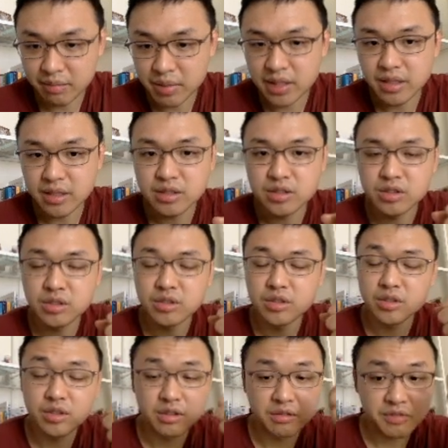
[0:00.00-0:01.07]
because
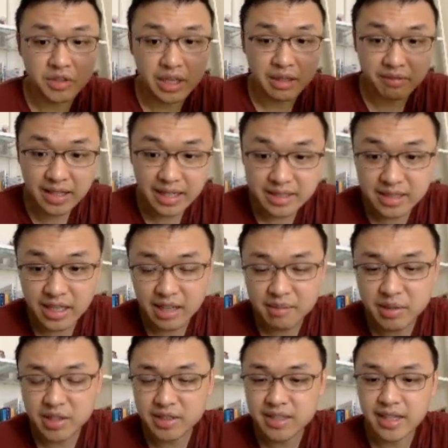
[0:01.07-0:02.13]
you have less time
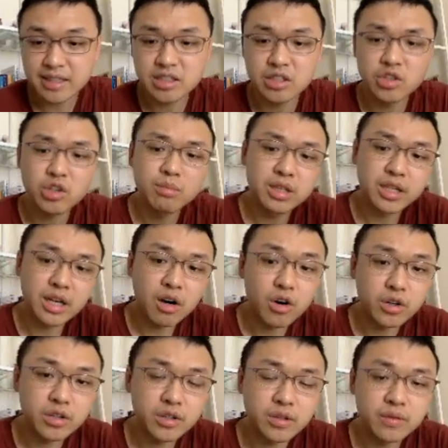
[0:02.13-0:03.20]
and the texts are normally
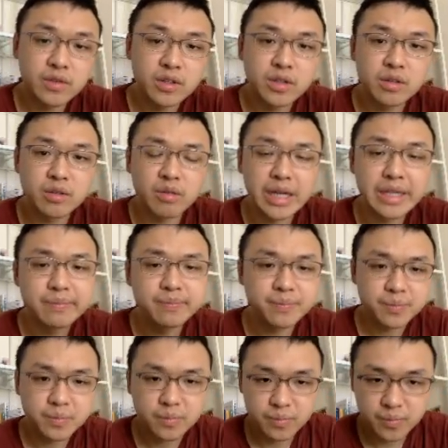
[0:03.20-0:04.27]
harder, right?
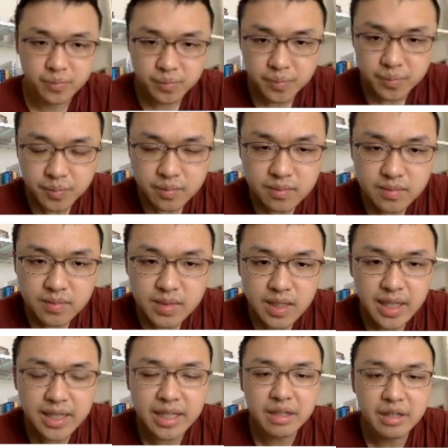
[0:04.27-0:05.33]

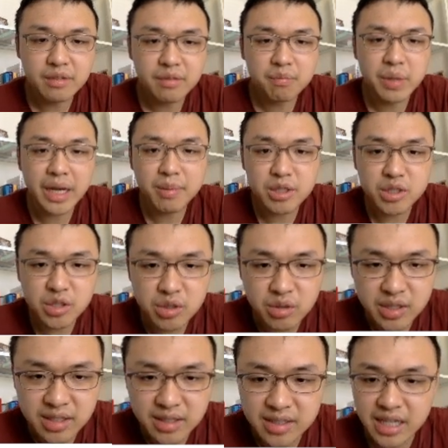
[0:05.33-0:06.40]
And then paper 2
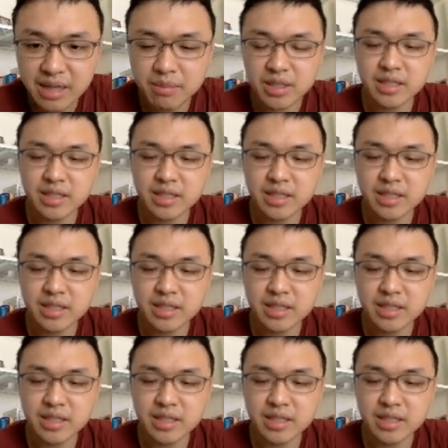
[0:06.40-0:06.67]
is the same